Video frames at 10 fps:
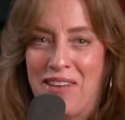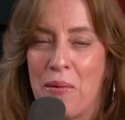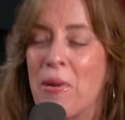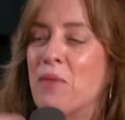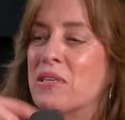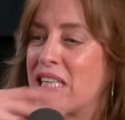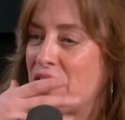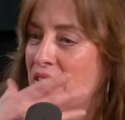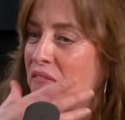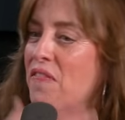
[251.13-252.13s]
But it was
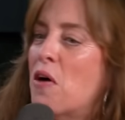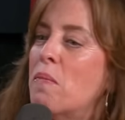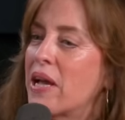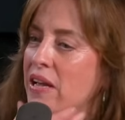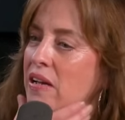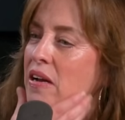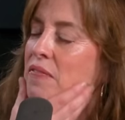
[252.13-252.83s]
definitely, I felt my, I